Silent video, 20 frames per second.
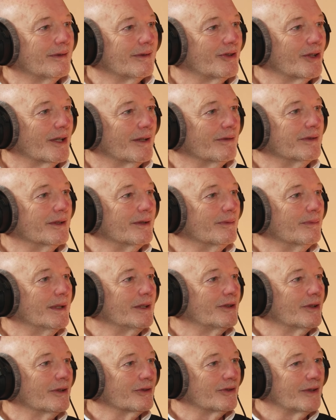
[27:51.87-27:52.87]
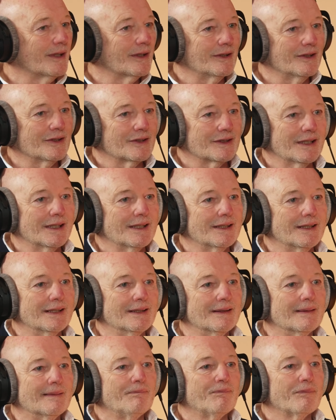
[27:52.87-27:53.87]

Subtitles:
travel on, which hotel you stayed in,